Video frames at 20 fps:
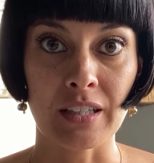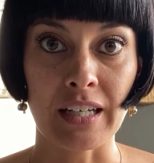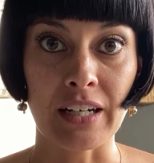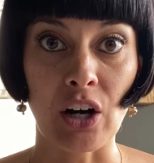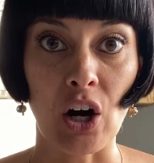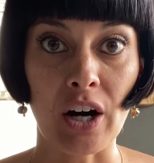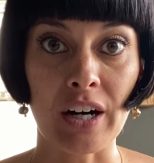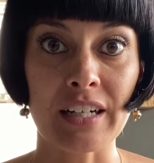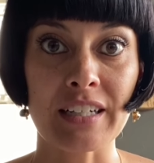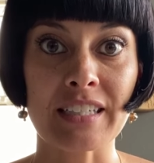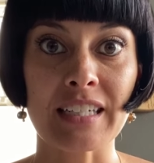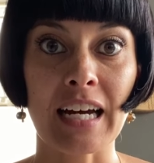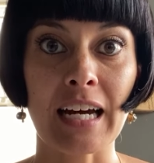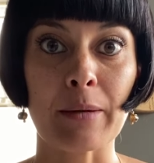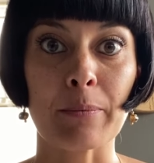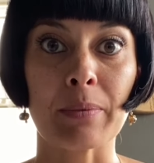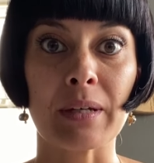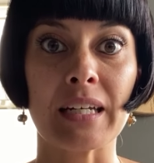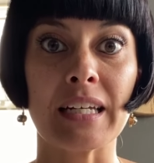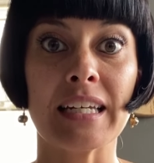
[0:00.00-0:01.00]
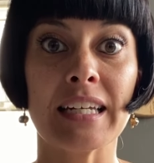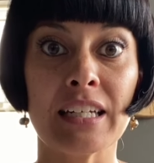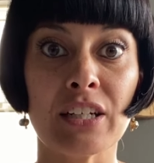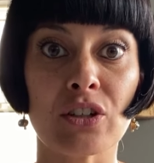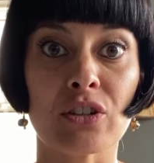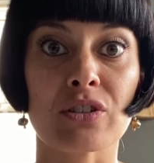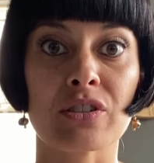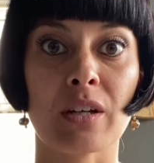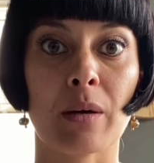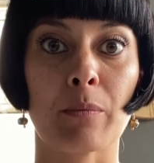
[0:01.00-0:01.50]
an archetype in
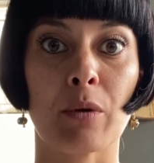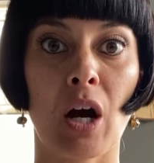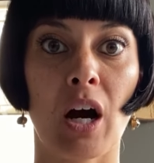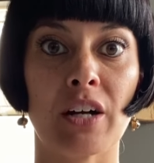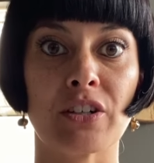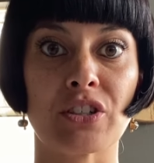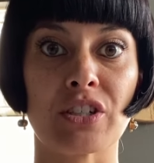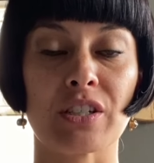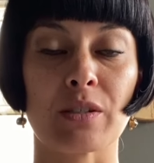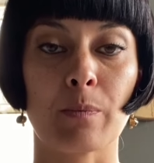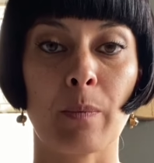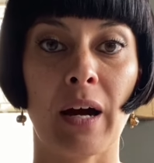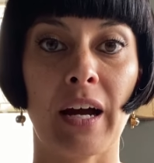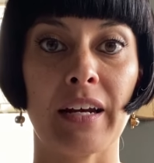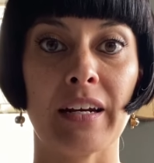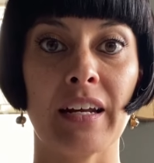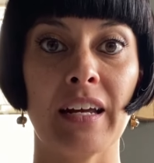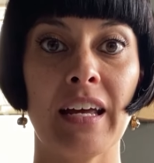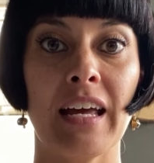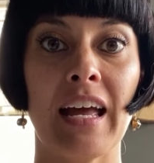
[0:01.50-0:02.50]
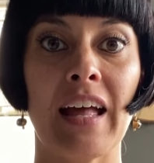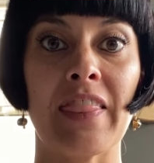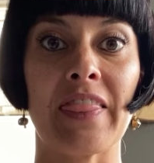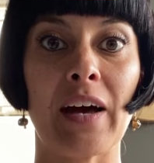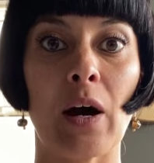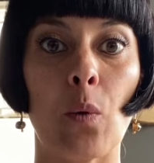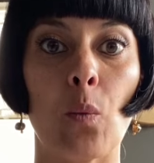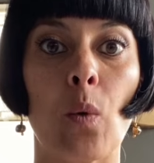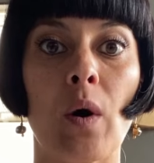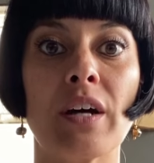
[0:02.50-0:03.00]
your subconscious mind
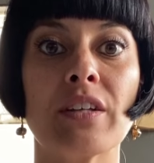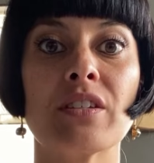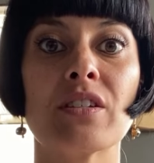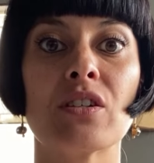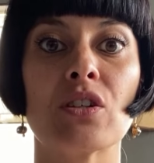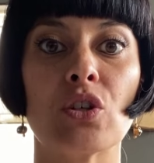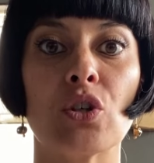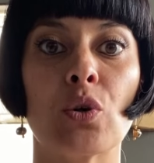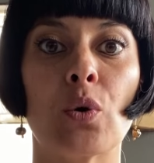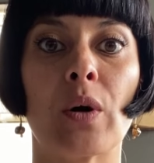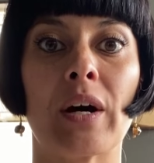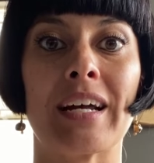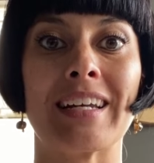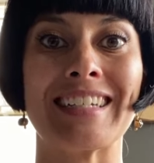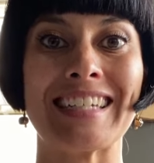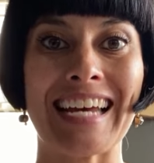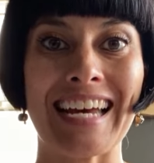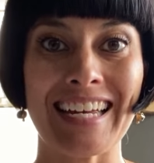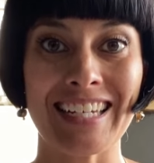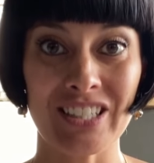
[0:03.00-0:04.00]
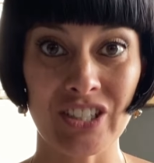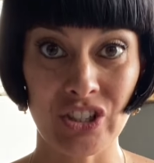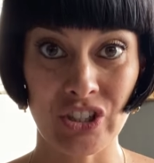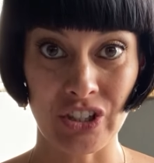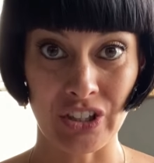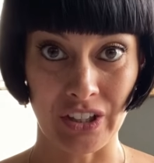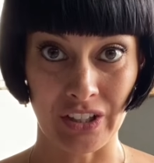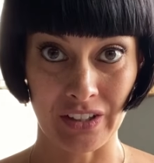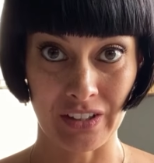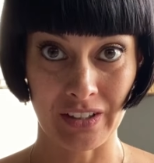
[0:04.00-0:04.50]
that wants your
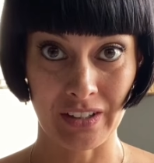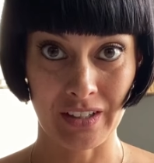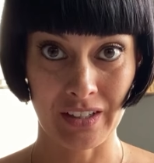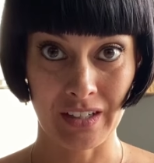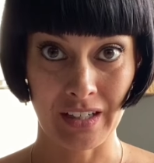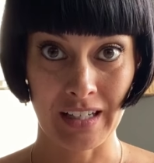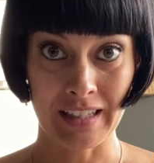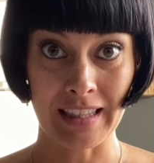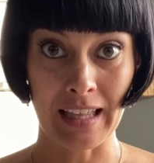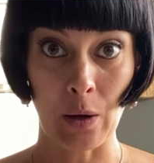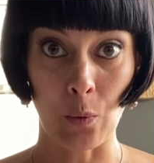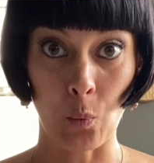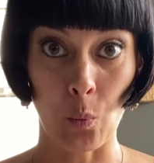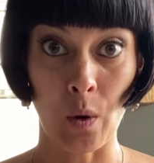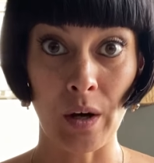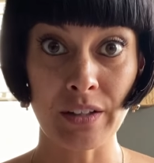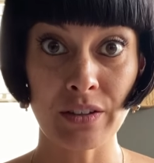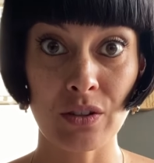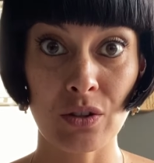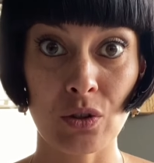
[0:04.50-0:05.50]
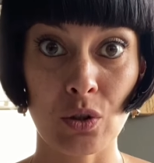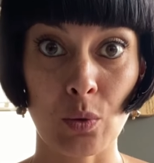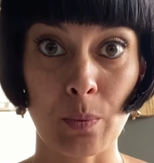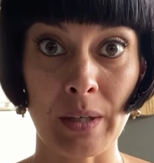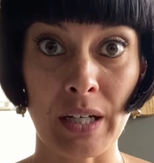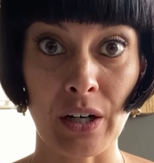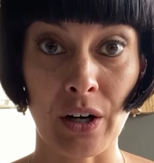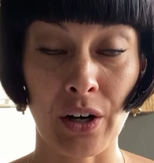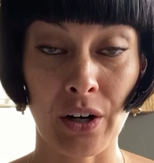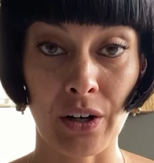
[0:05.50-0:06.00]
attention, that wants to
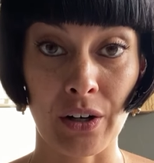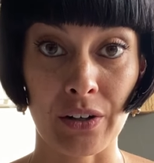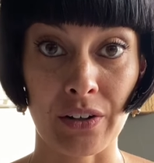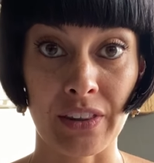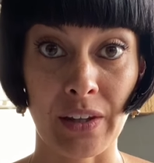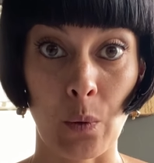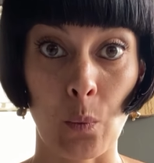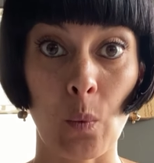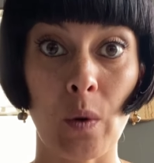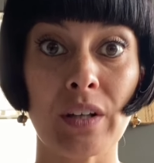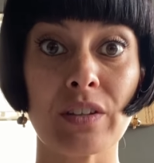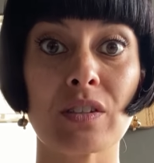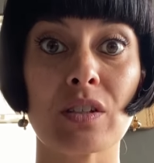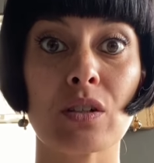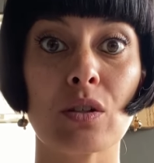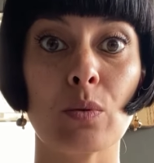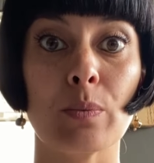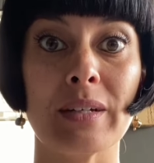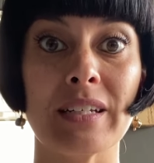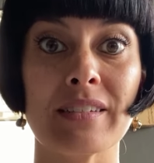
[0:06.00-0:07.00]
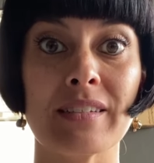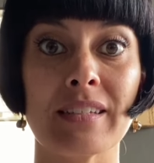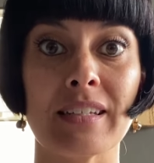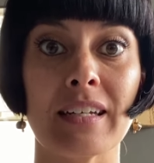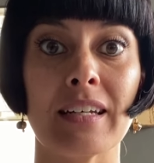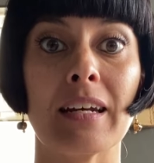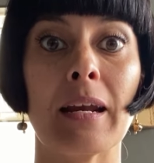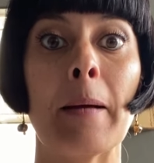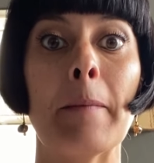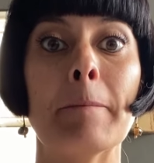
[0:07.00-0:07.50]
be heard, that wants to be
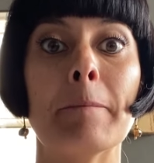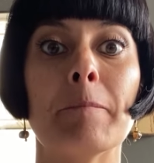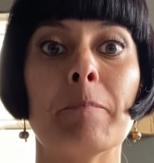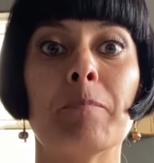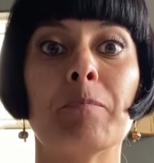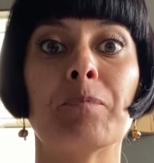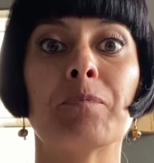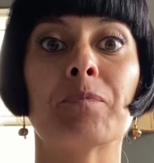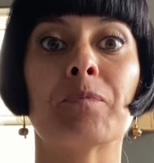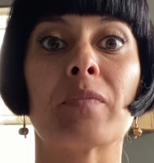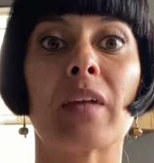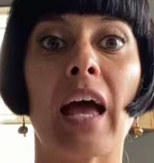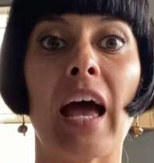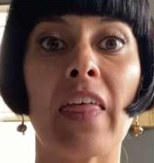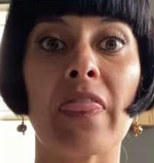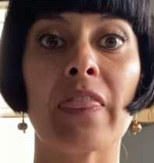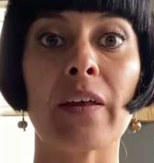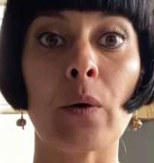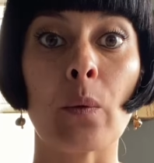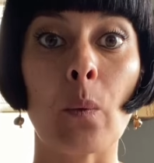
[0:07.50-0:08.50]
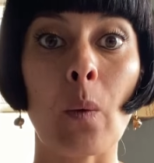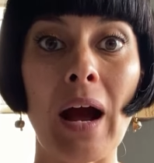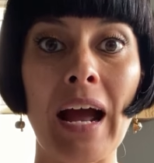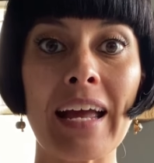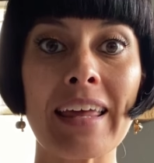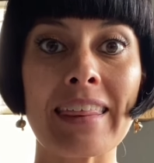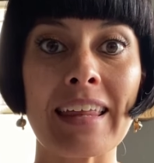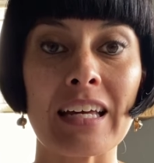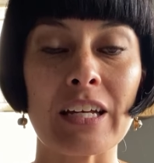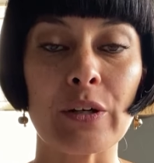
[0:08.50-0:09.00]
seen. And the
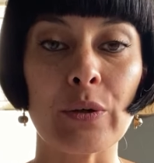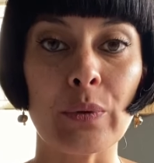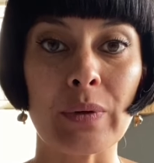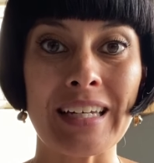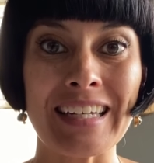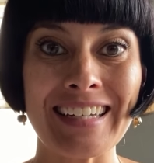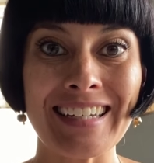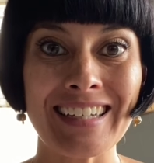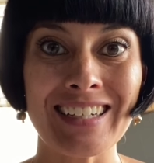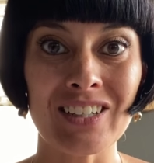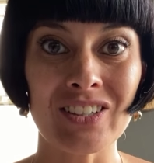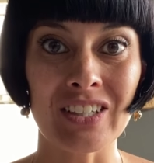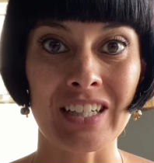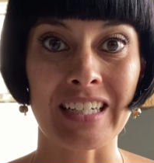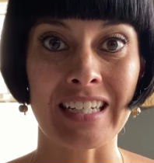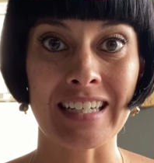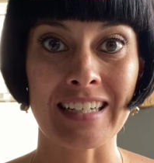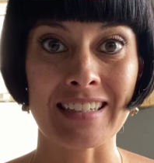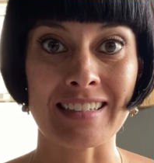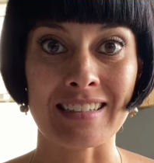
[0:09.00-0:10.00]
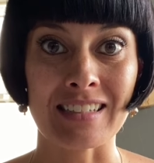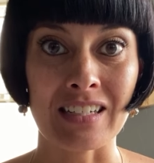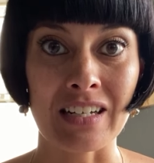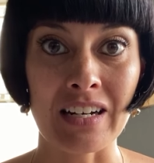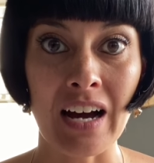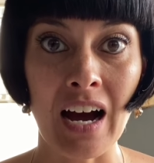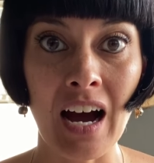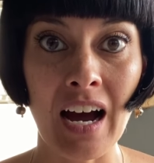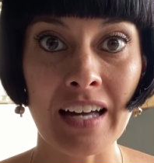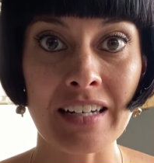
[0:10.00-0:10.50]
way that you heal it is
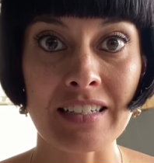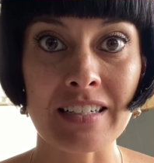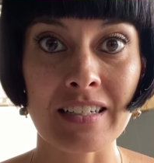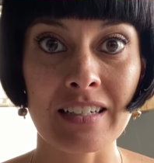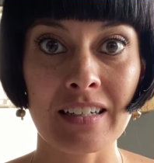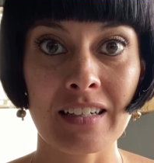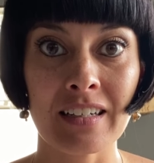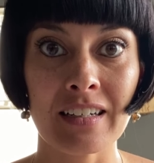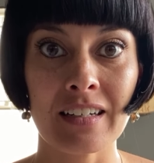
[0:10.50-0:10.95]
not